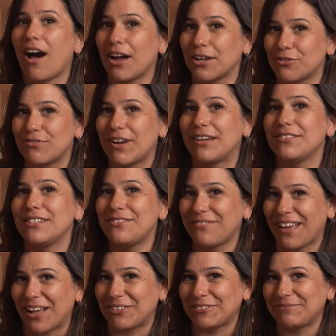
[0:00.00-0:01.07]
unrounded
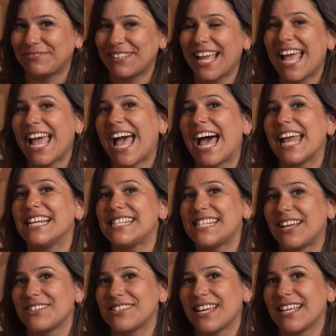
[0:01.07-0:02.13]
vowel, and it
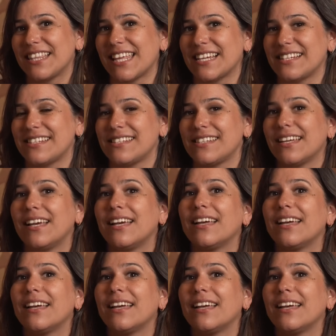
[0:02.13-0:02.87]
sounds like this.